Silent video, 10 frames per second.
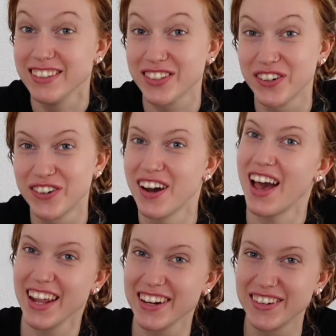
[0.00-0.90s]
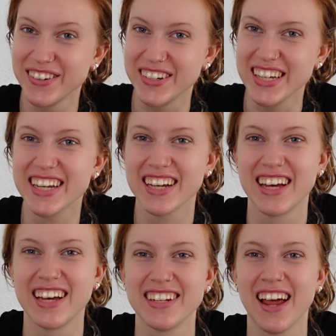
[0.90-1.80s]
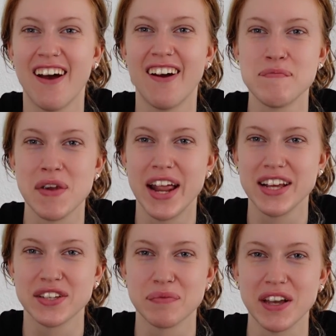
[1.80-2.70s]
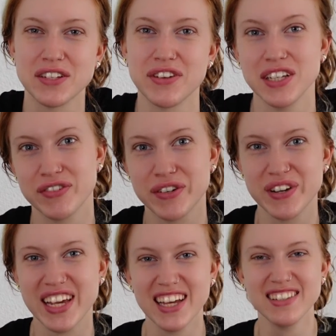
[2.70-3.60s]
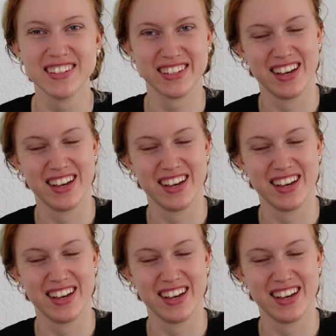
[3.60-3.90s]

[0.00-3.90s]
so had a good week and are planning some nice things for the weekend.